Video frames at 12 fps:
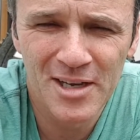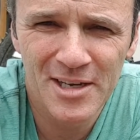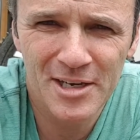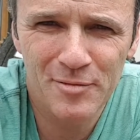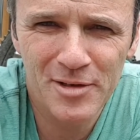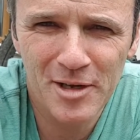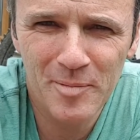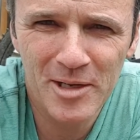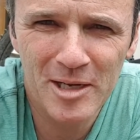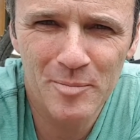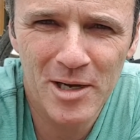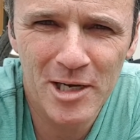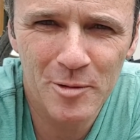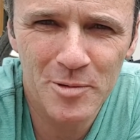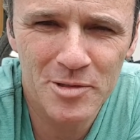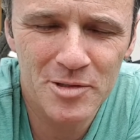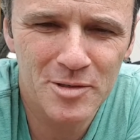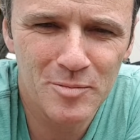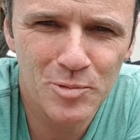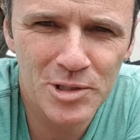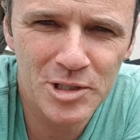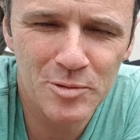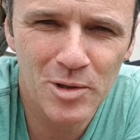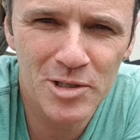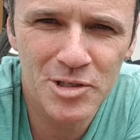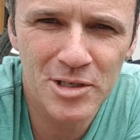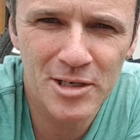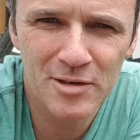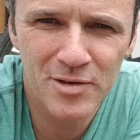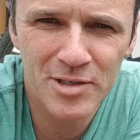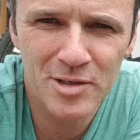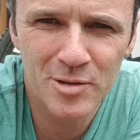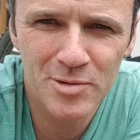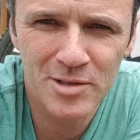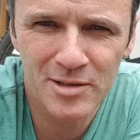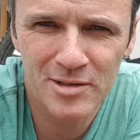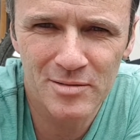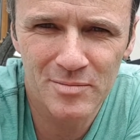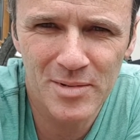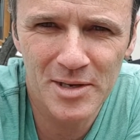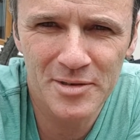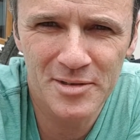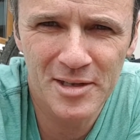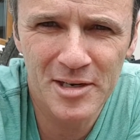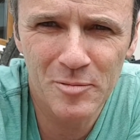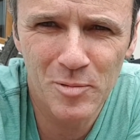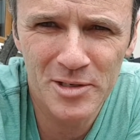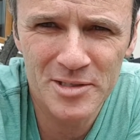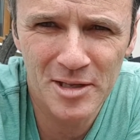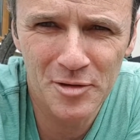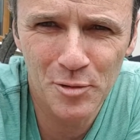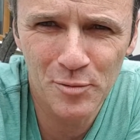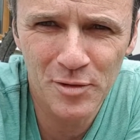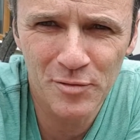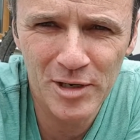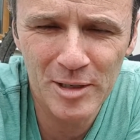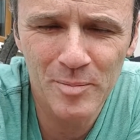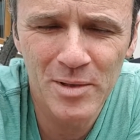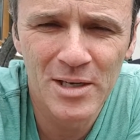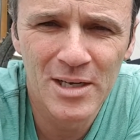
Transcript: And every time they came back, it was just some wishy-washy kind of excuse that meant that they didn't want to stand over the frame.